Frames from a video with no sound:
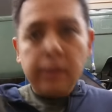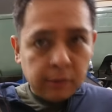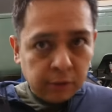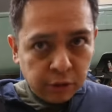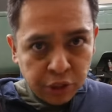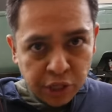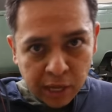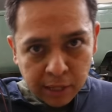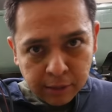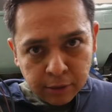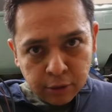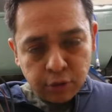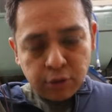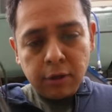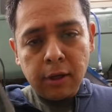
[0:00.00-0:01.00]
Here's the
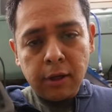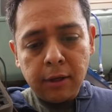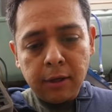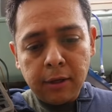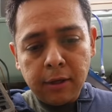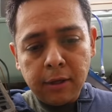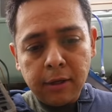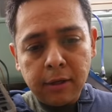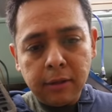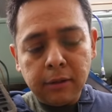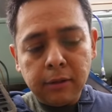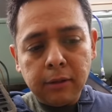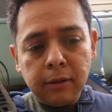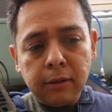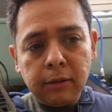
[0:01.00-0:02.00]
challenge. Uh,
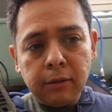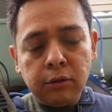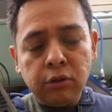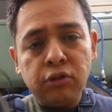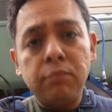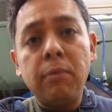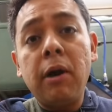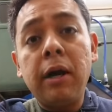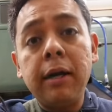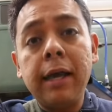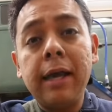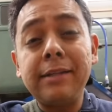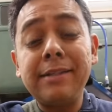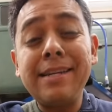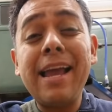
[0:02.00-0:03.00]
the smart
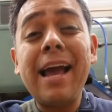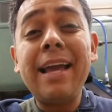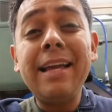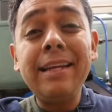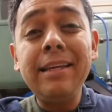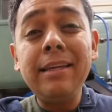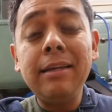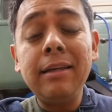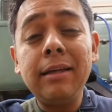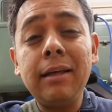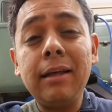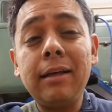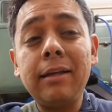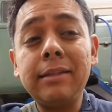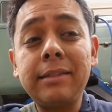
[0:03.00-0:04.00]
has ninety
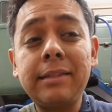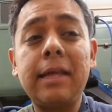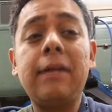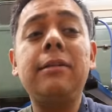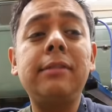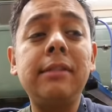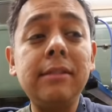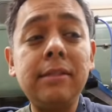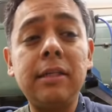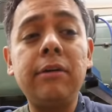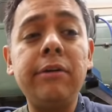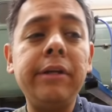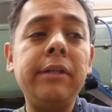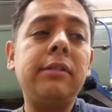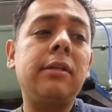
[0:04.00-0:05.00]
uh, cells in
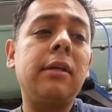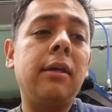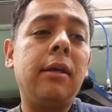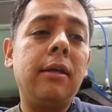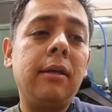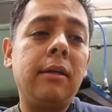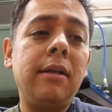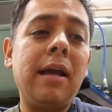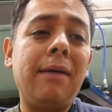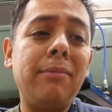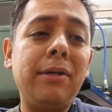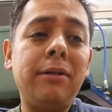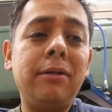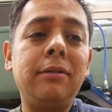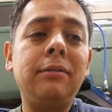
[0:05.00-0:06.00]
series.
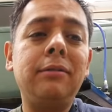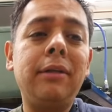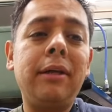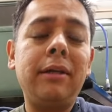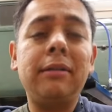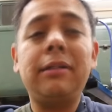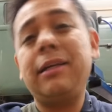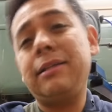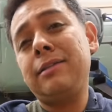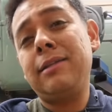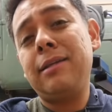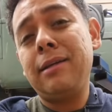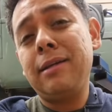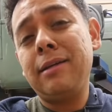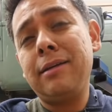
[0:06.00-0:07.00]
Nominal, yeah, that's
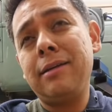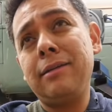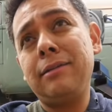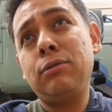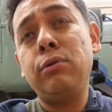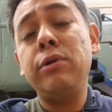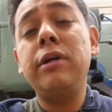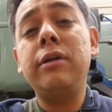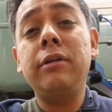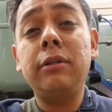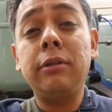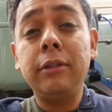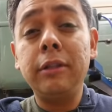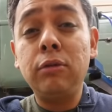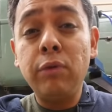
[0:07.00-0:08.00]
uh, three
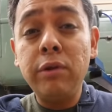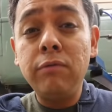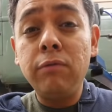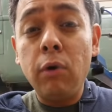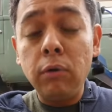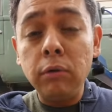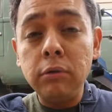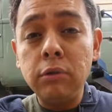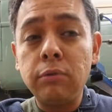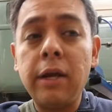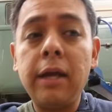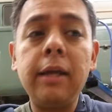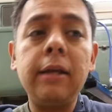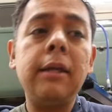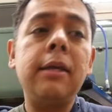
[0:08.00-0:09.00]
hundred thirty-three volts,
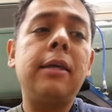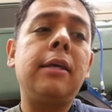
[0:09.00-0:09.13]
right?